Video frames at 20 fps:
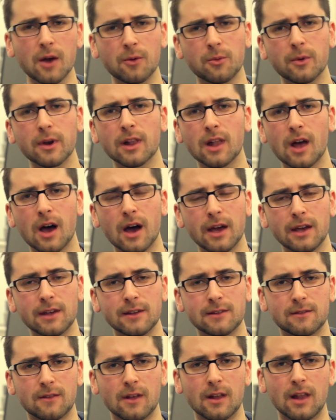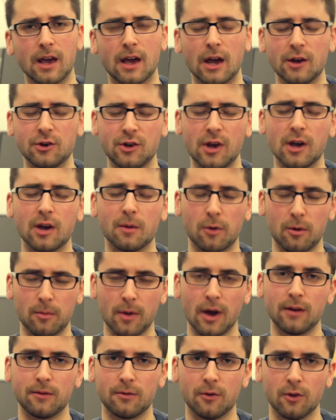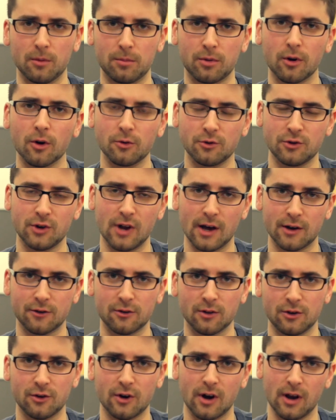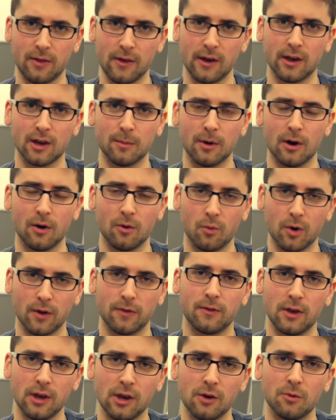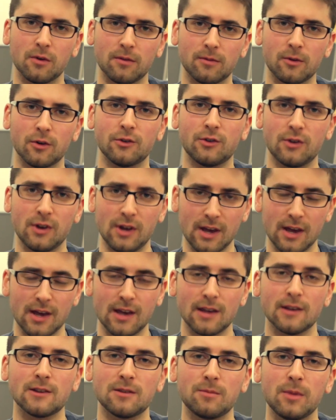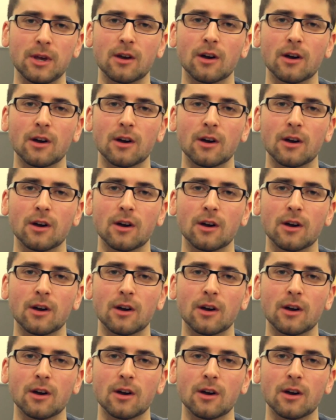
I realized that like I should take a more mindful approach and actually try to think about what the university is,